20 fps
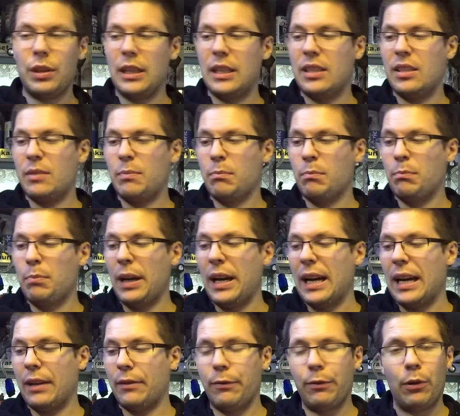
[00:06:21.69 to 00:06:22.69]
It's
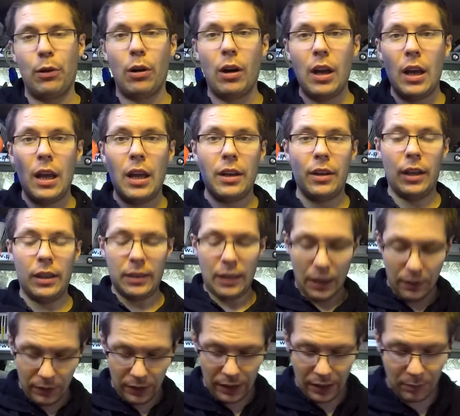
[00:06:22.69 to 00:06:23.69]
bad for not
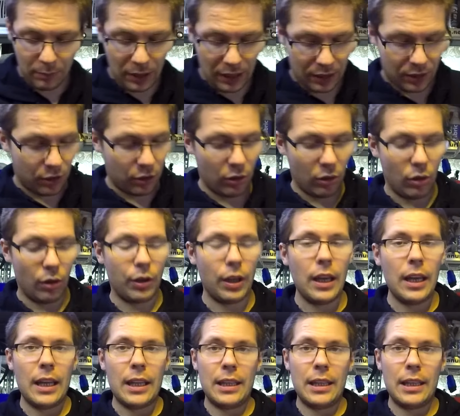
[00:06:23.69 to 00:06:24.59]
having a max hold.